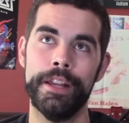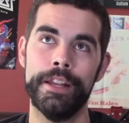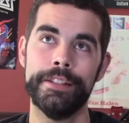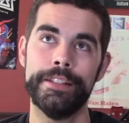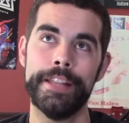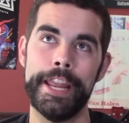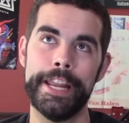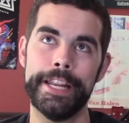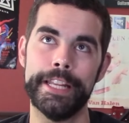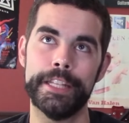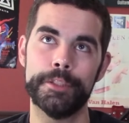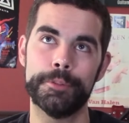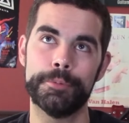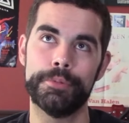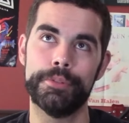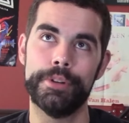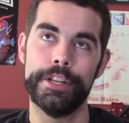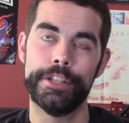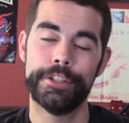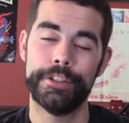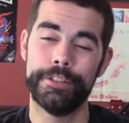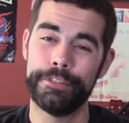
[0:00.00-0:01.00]
take
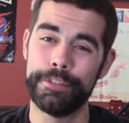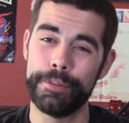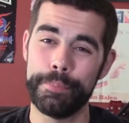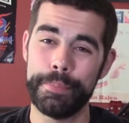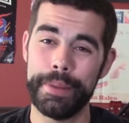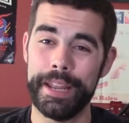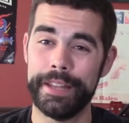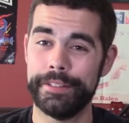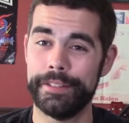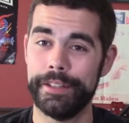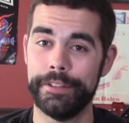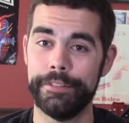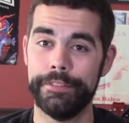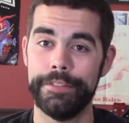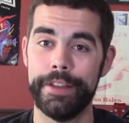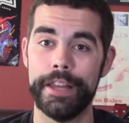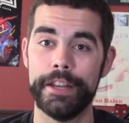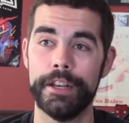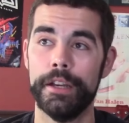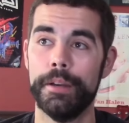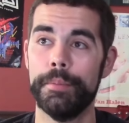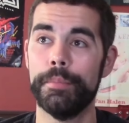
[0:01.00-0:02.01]
inspiration from bands like
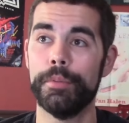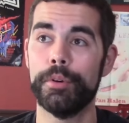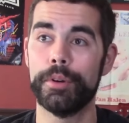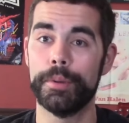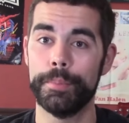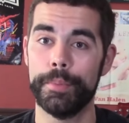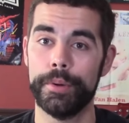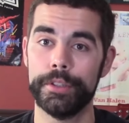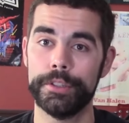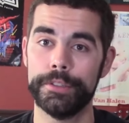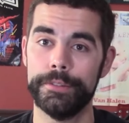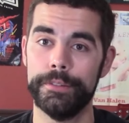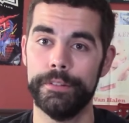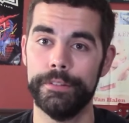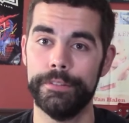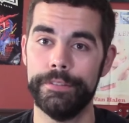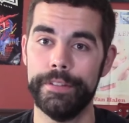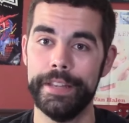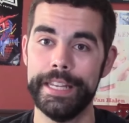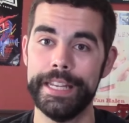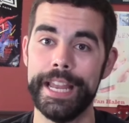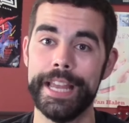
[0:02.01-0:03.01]
Venom or Merciful
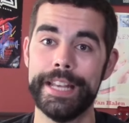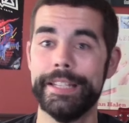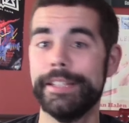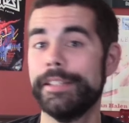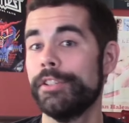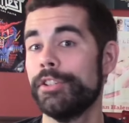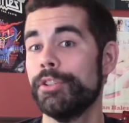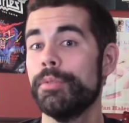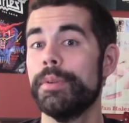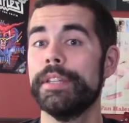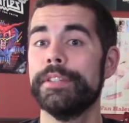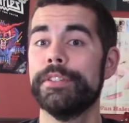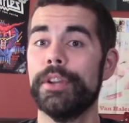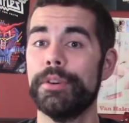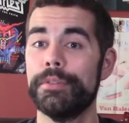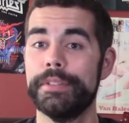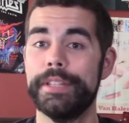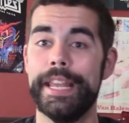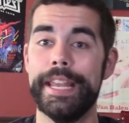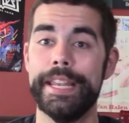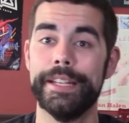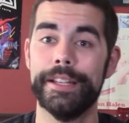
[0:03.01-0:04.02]
Fate and do his
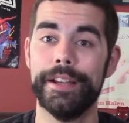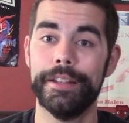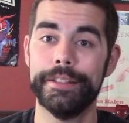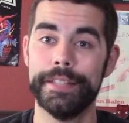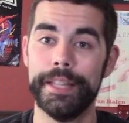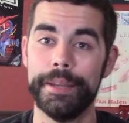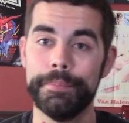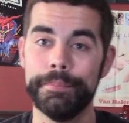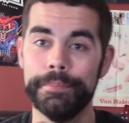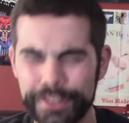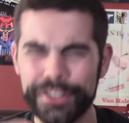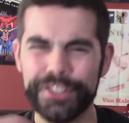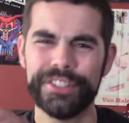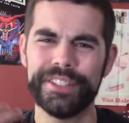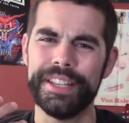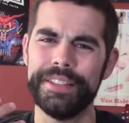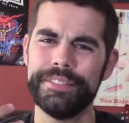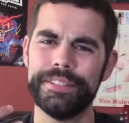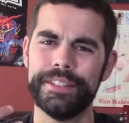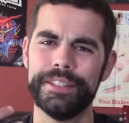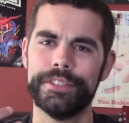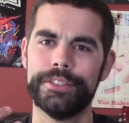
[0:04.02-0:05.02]
own take on them. This
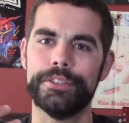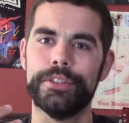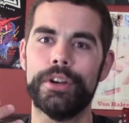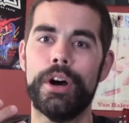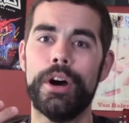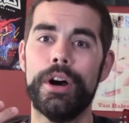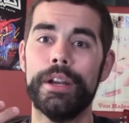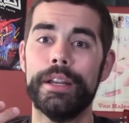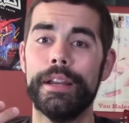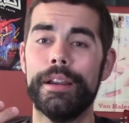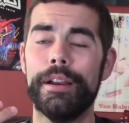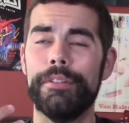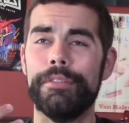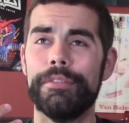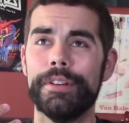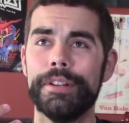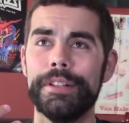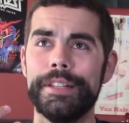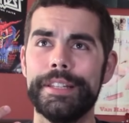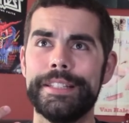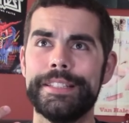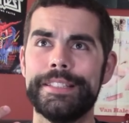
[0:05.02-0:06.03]
gives this song a
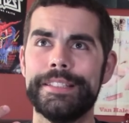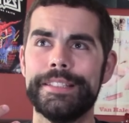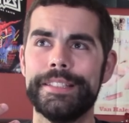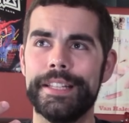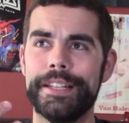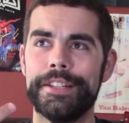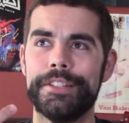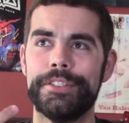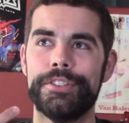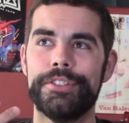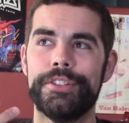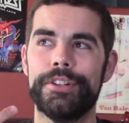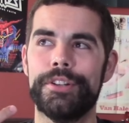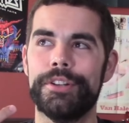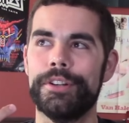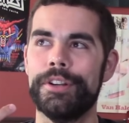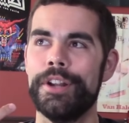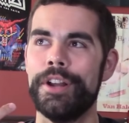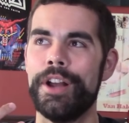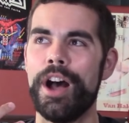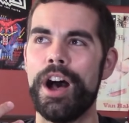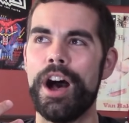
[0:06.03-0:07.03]
really
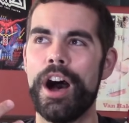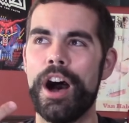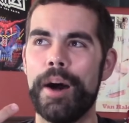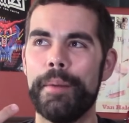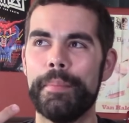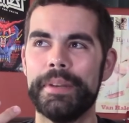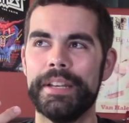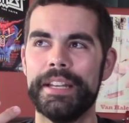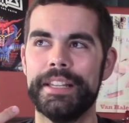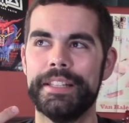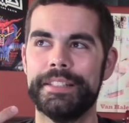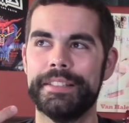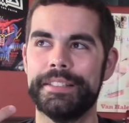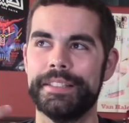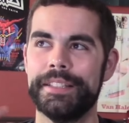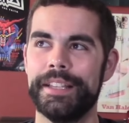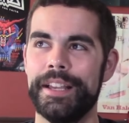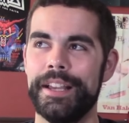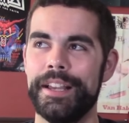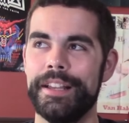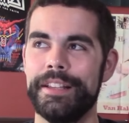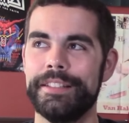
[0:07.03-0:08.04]
sinister,
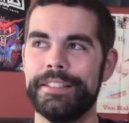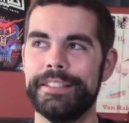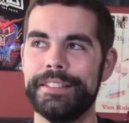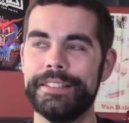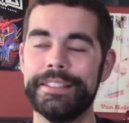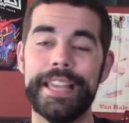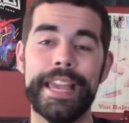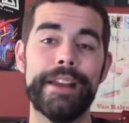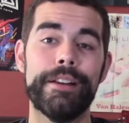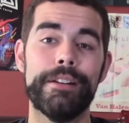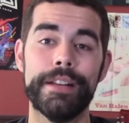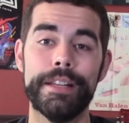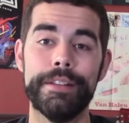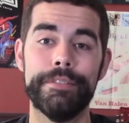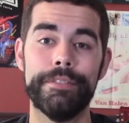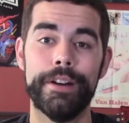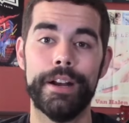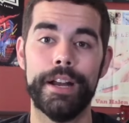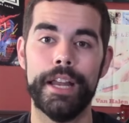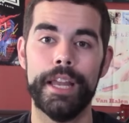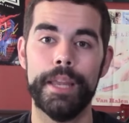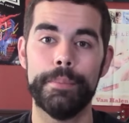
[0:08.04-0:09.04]
ominous, scary
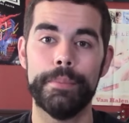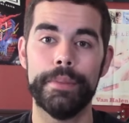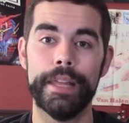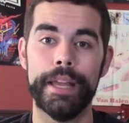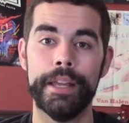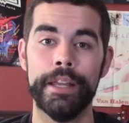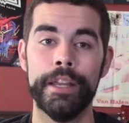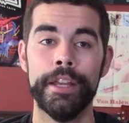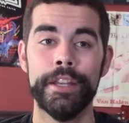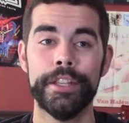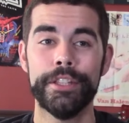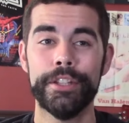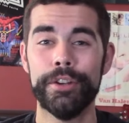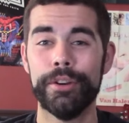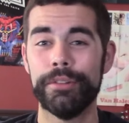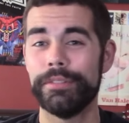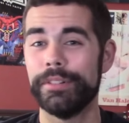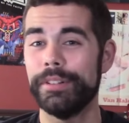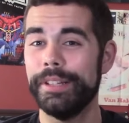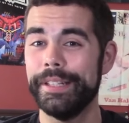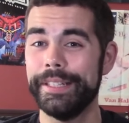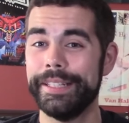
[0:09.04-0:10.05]
vibe that you
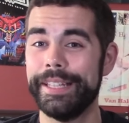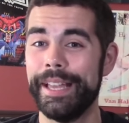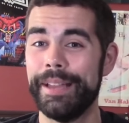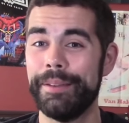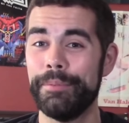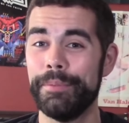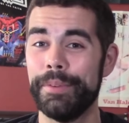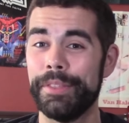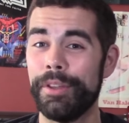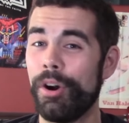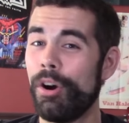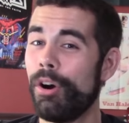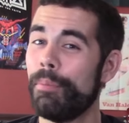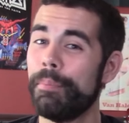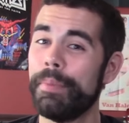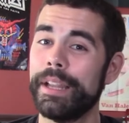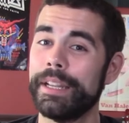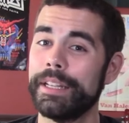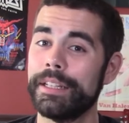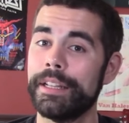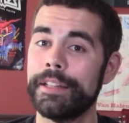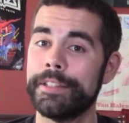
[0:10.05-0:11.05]
don't really get with all
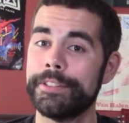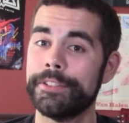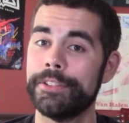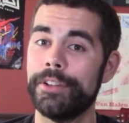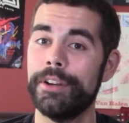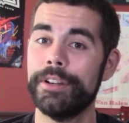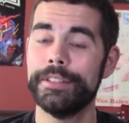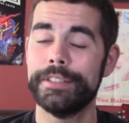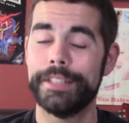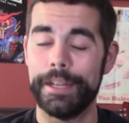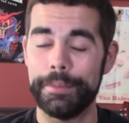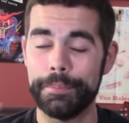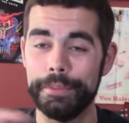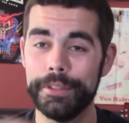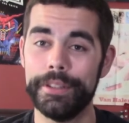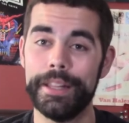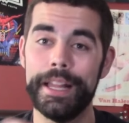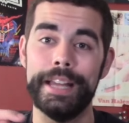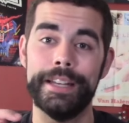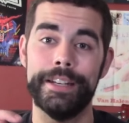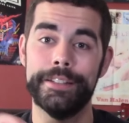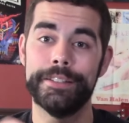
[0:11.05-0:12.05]
Megadeth songs, and I'm
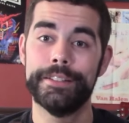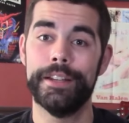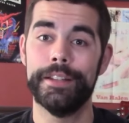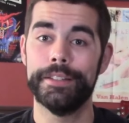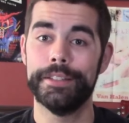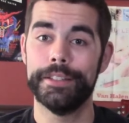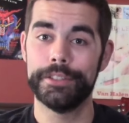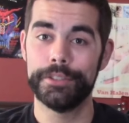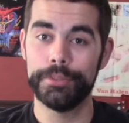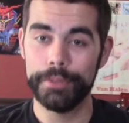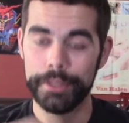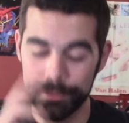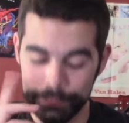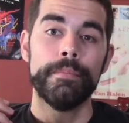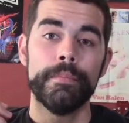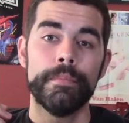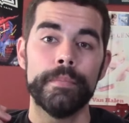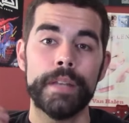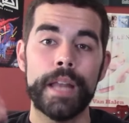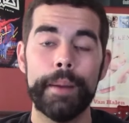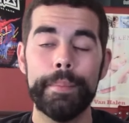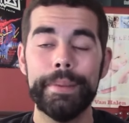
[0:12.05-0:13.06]
glad it's on this one.
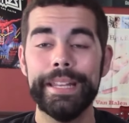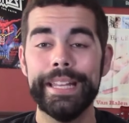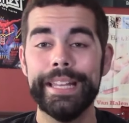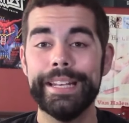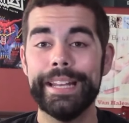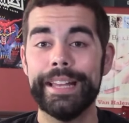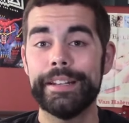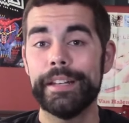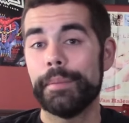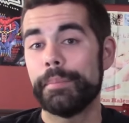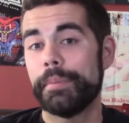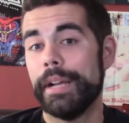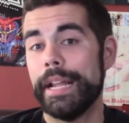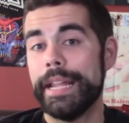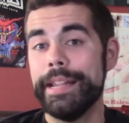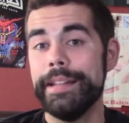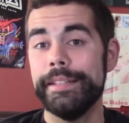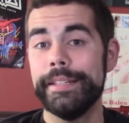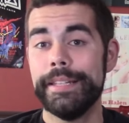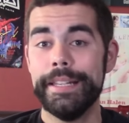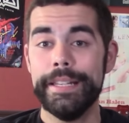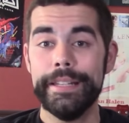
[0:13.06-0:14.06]
Coming in at number
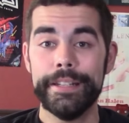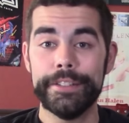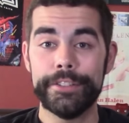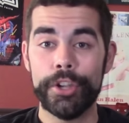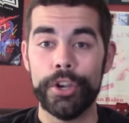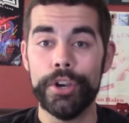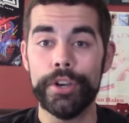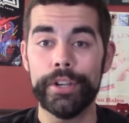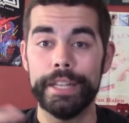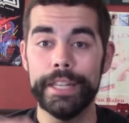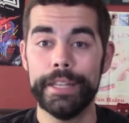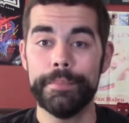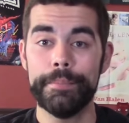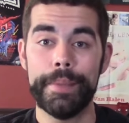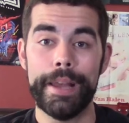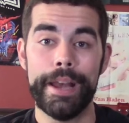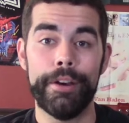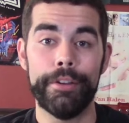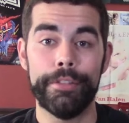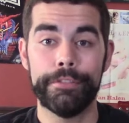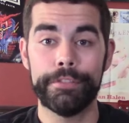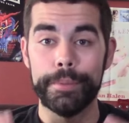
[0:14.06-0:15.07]
18 is Hook and
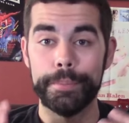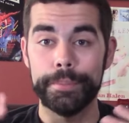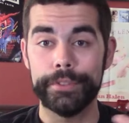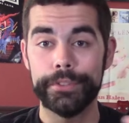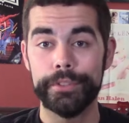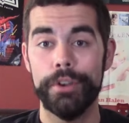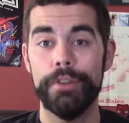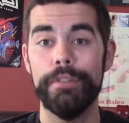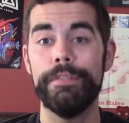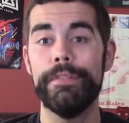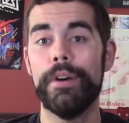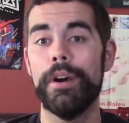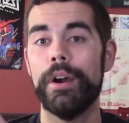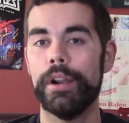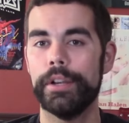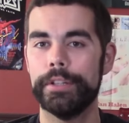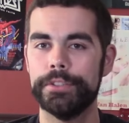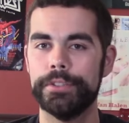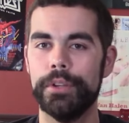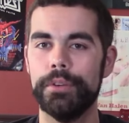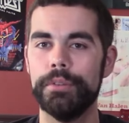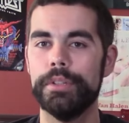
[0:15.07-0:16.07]
Mouth from So Far,
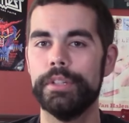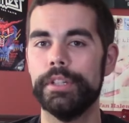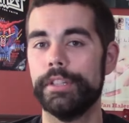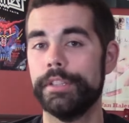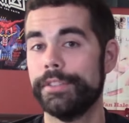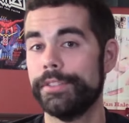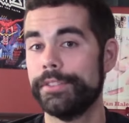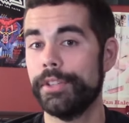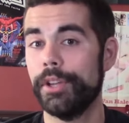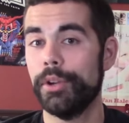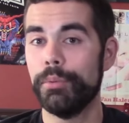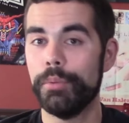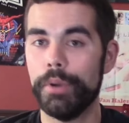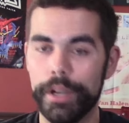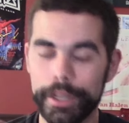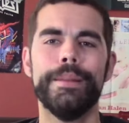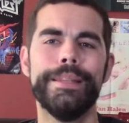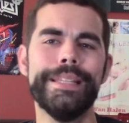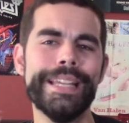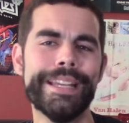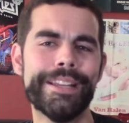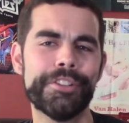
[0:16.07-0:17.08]
So Good, So
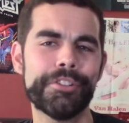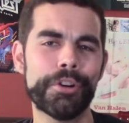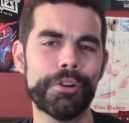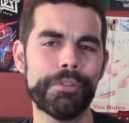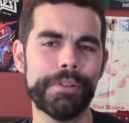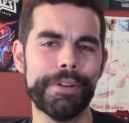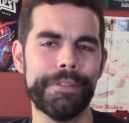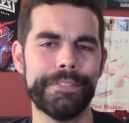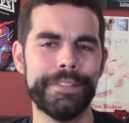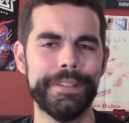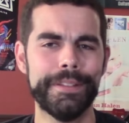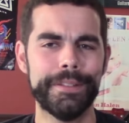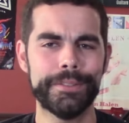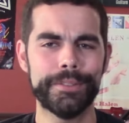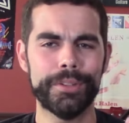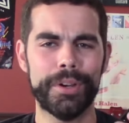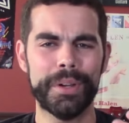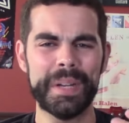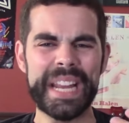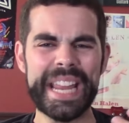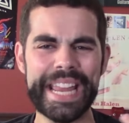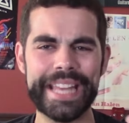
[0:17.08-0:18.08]
What. The intro riff of this
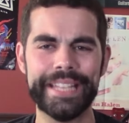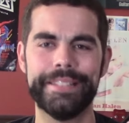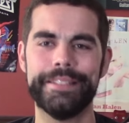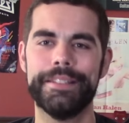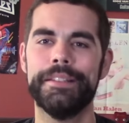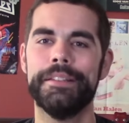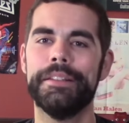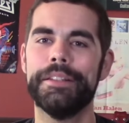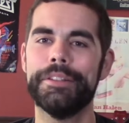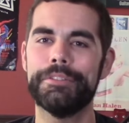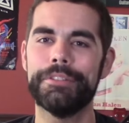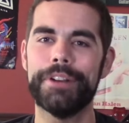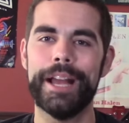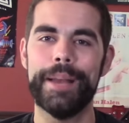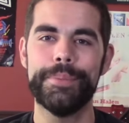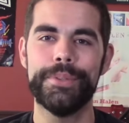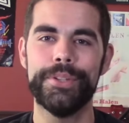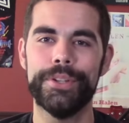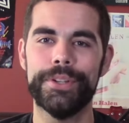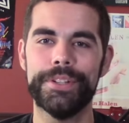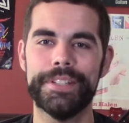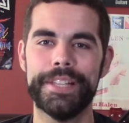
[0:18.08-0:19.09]
song instantly
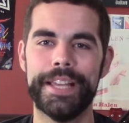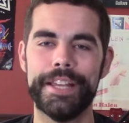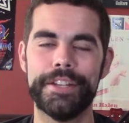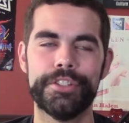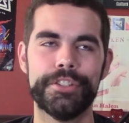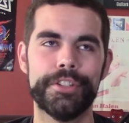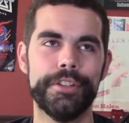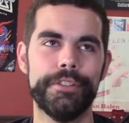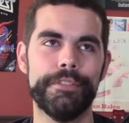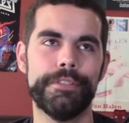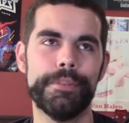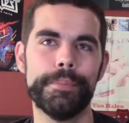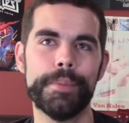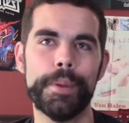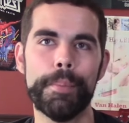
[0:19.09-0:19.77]
grabs your attention. From the